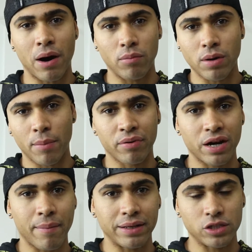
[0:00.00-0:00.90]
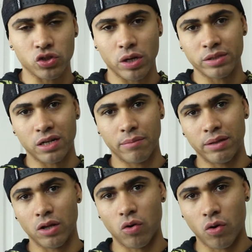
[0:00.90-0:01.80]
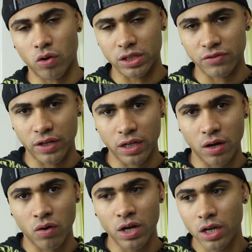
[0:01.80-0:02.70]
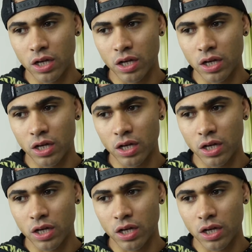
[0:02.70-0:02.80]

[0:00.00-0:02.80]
I'll put it in my description and below on this video.